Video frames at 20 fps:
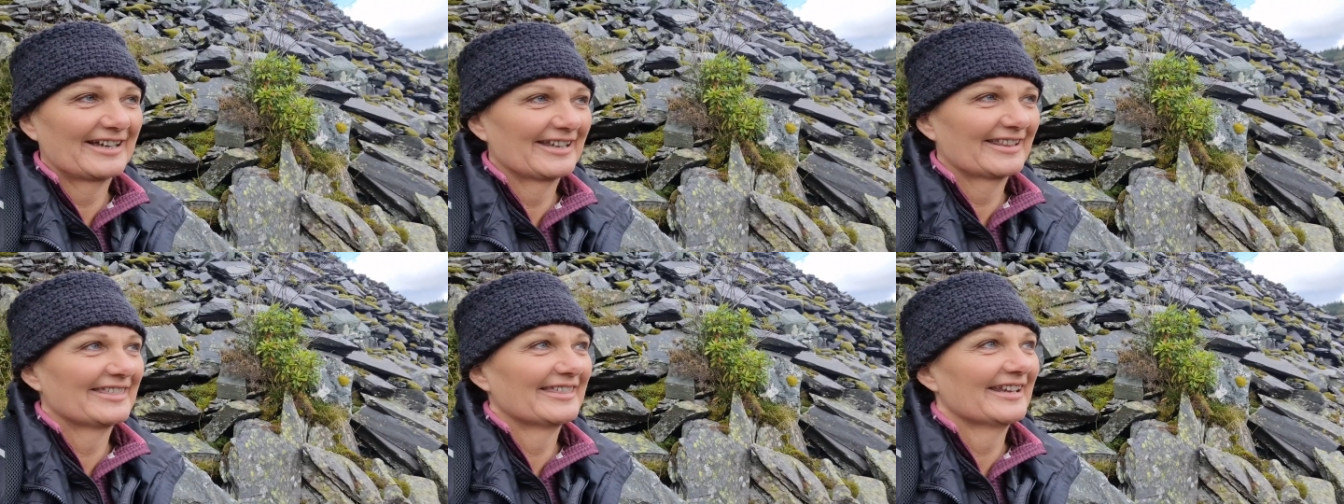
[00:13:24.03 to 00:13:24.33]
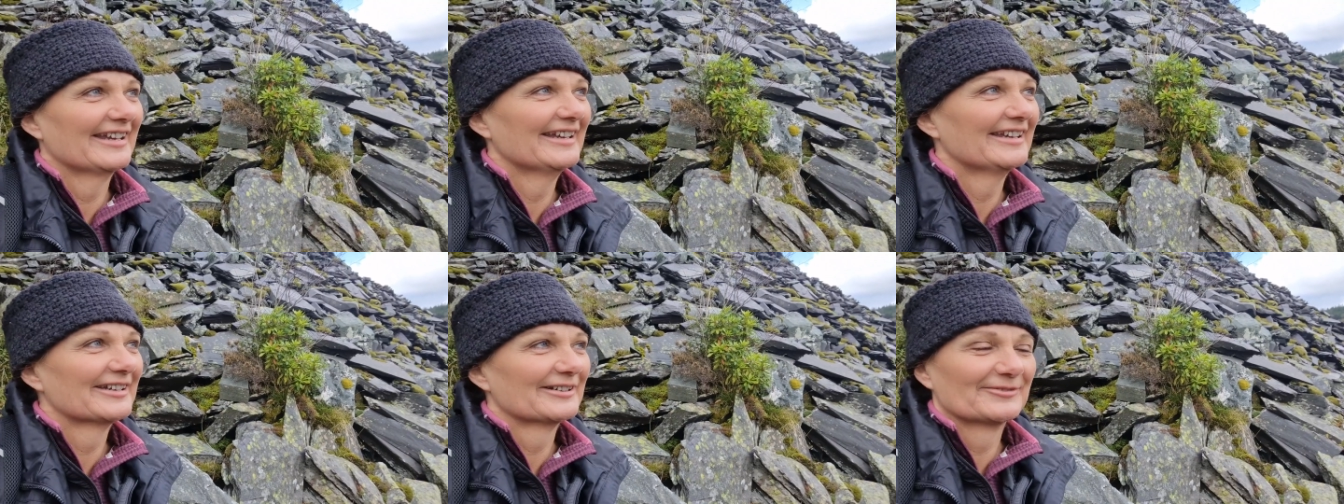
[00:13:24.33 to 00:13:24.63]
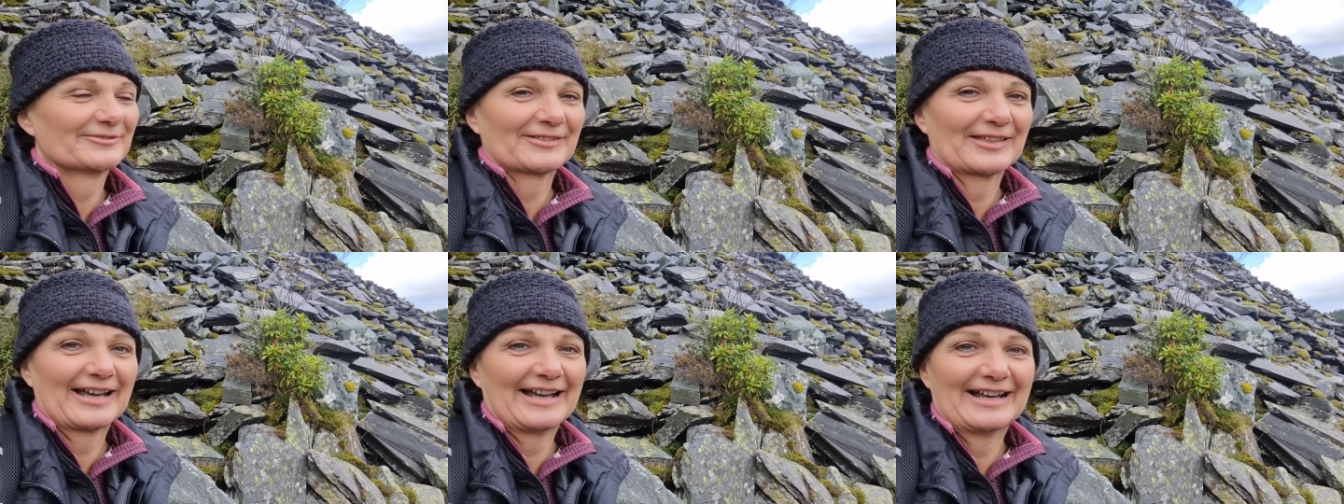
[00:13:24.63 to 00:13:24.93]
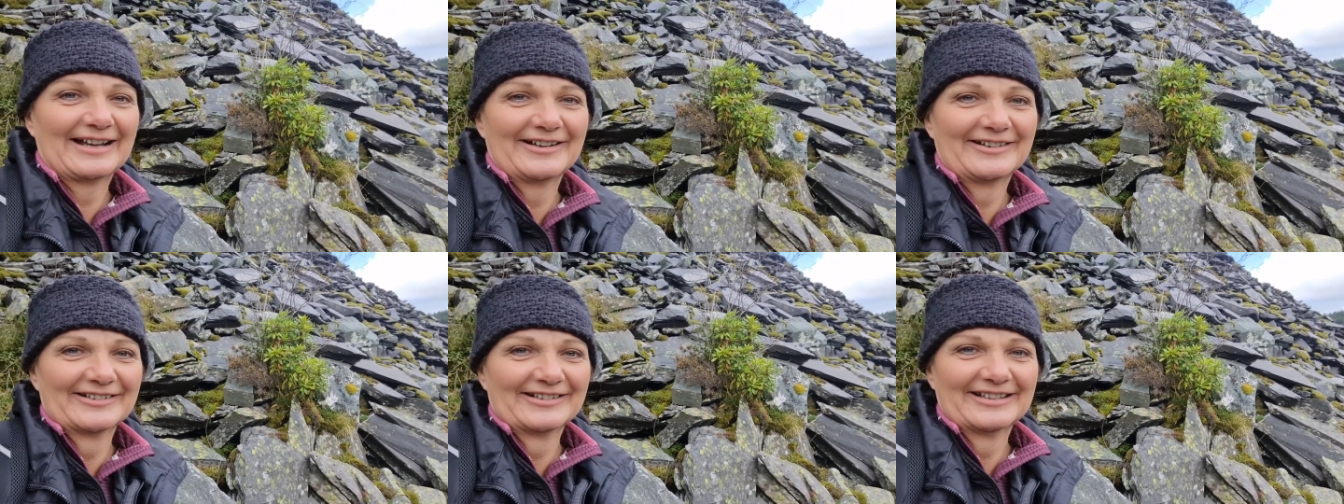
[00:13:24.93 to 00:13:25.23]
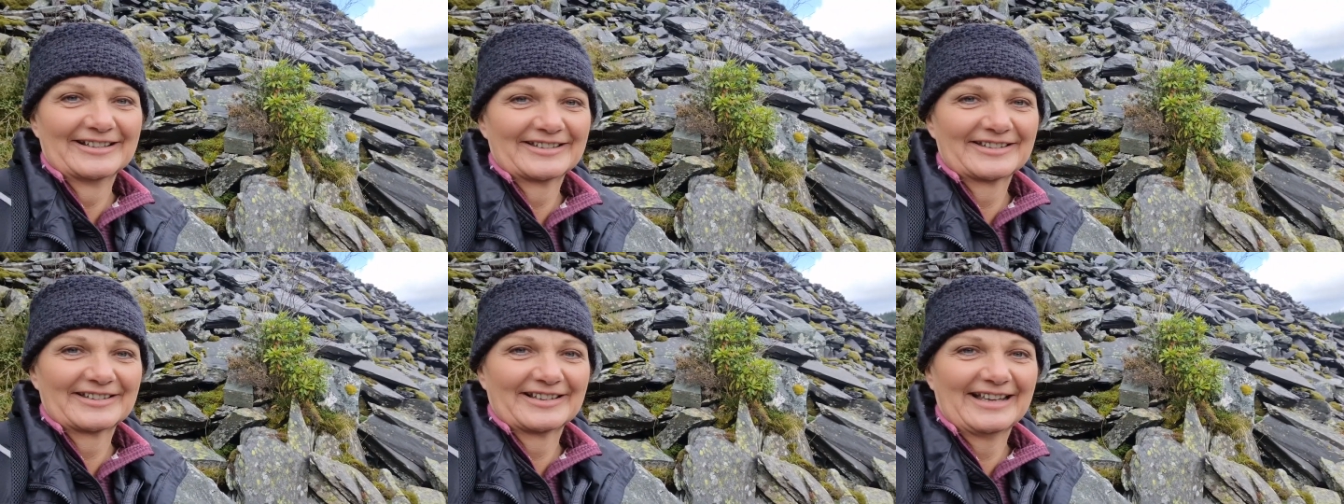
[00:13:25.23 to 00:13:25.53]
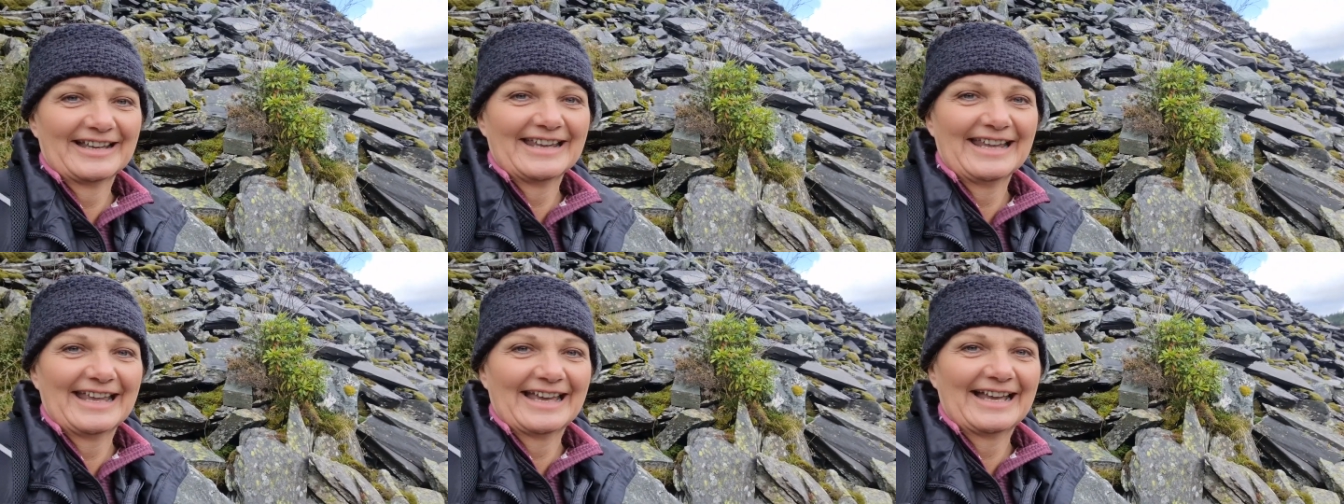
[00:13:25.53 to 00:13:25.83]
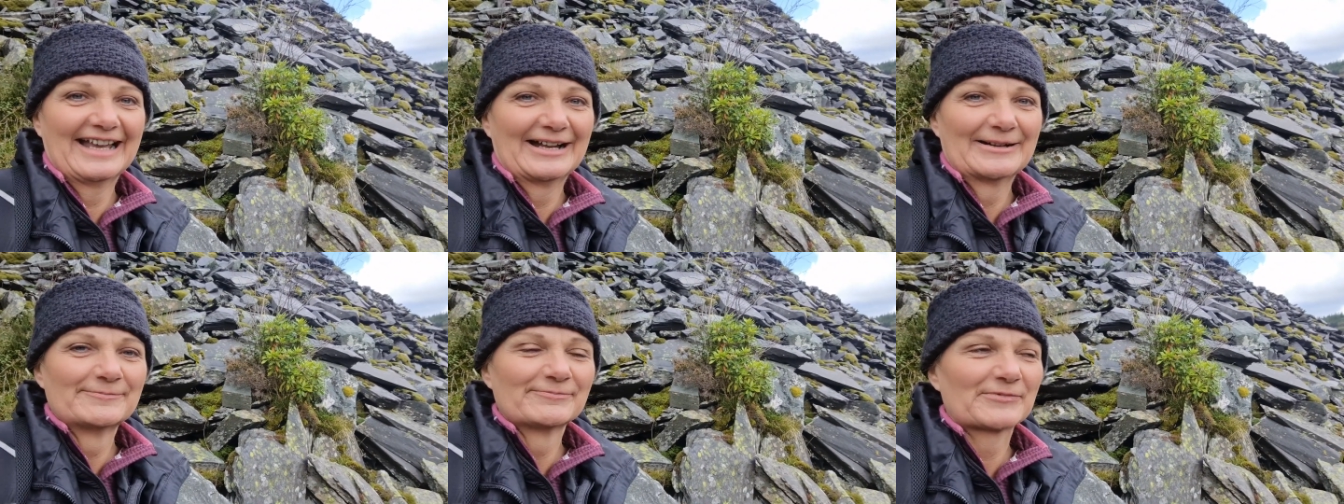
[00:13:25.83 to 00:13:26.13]
think of that, honestly,
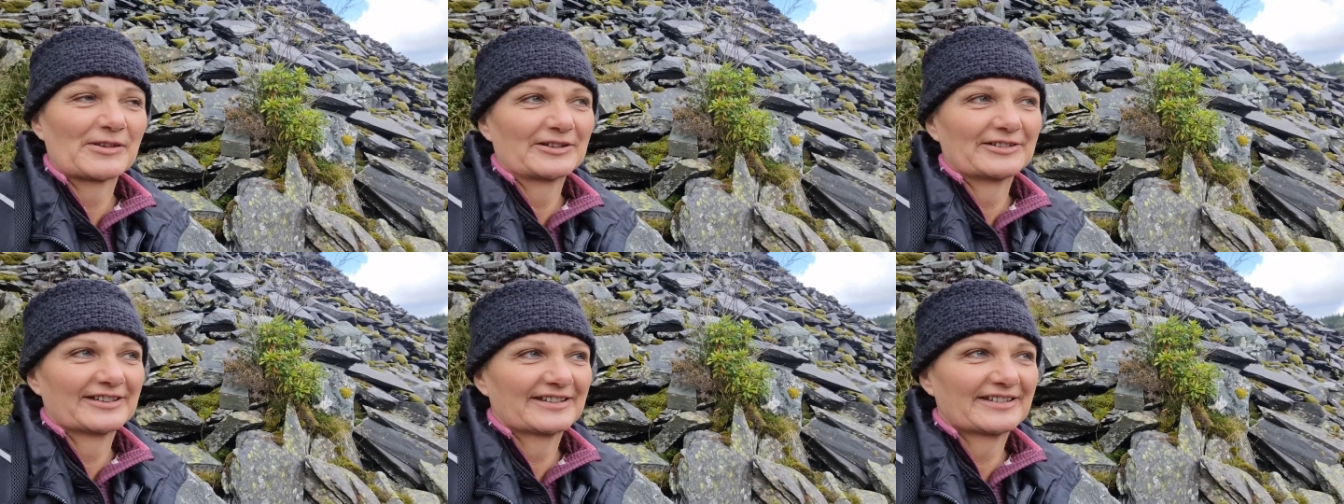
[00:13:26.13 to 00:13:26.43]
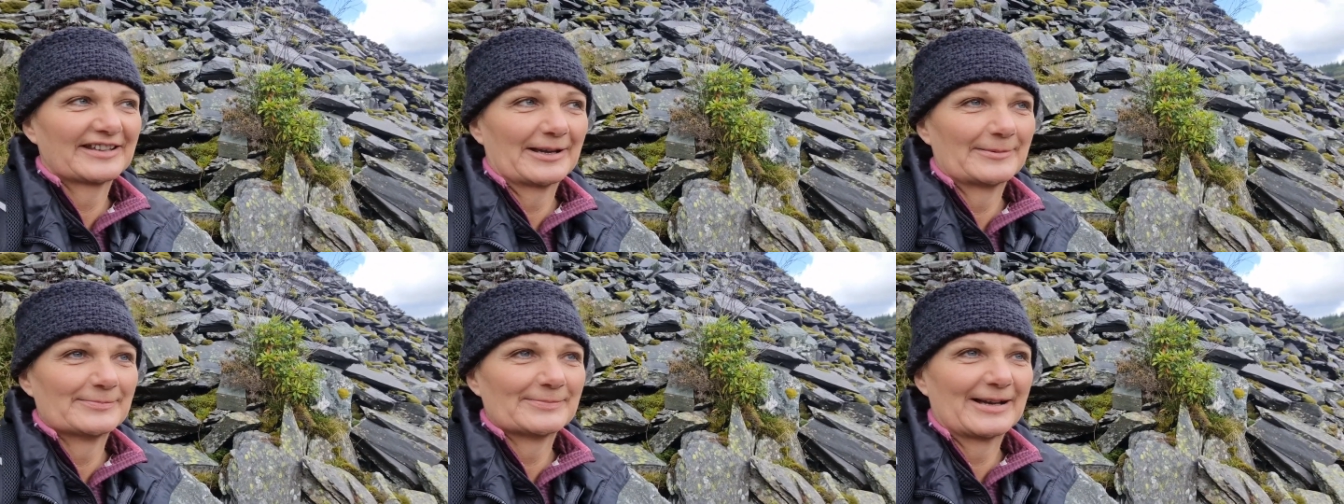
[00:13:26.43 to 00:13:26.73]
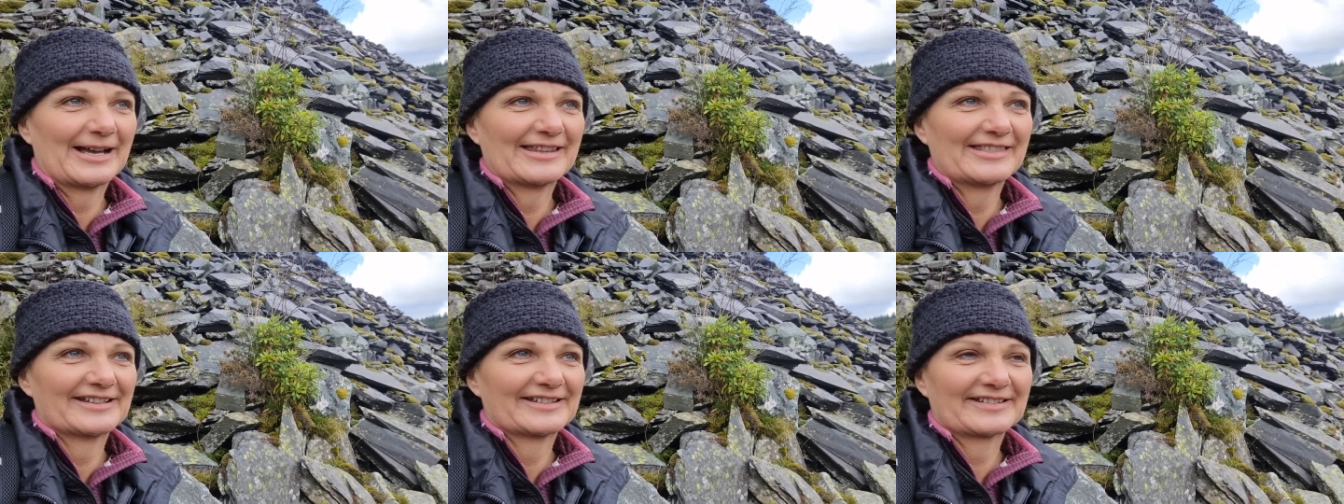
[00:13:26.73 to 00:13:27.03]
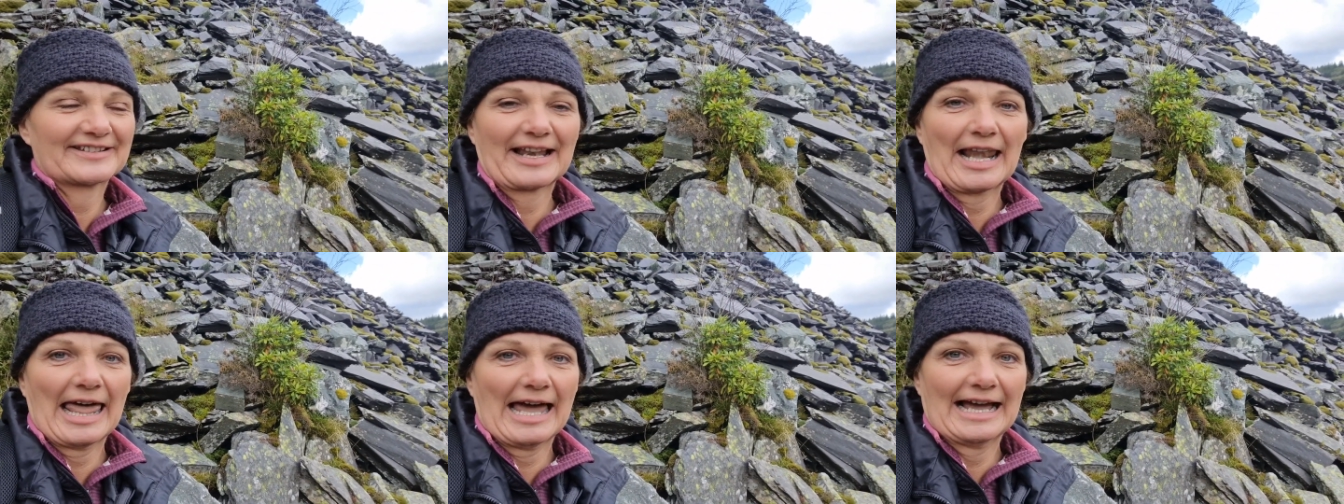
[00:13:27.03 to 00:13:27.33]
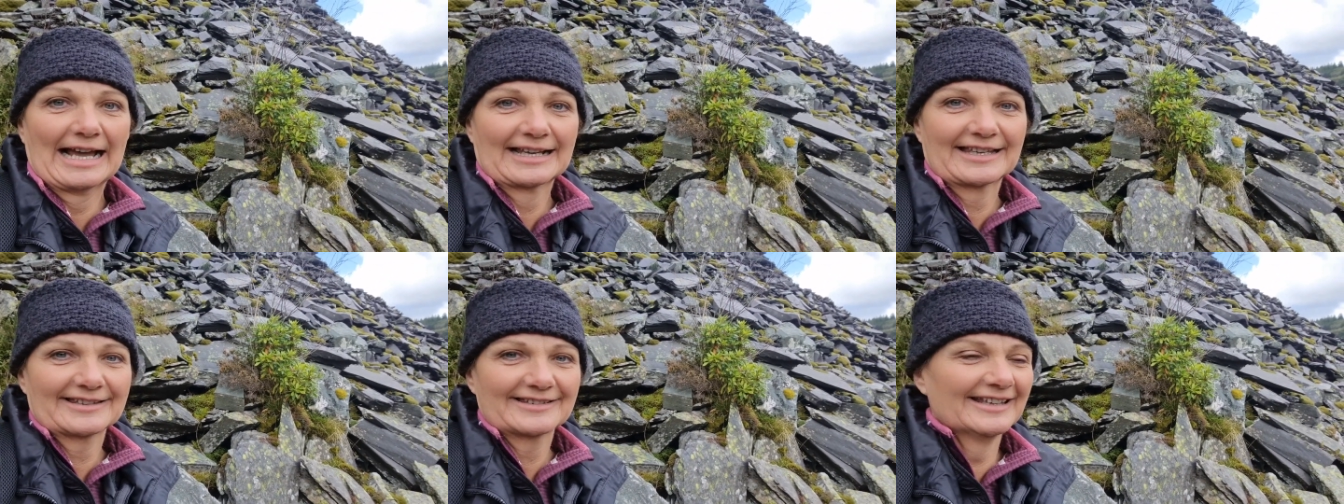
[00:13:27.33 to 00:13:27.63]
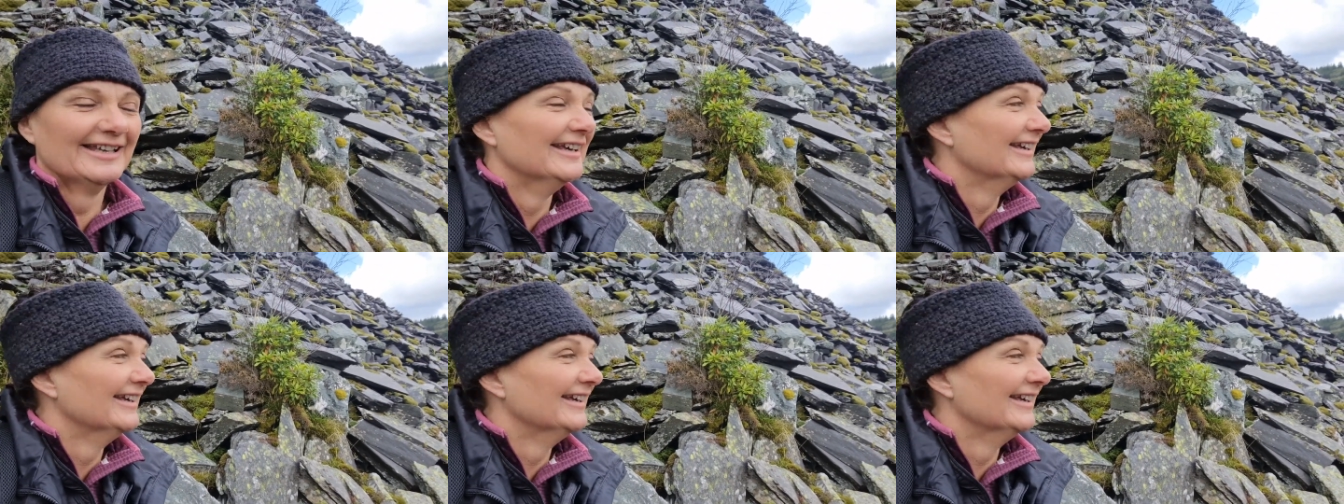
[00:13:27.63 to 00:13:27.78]
yeah. Go and stand by the slag.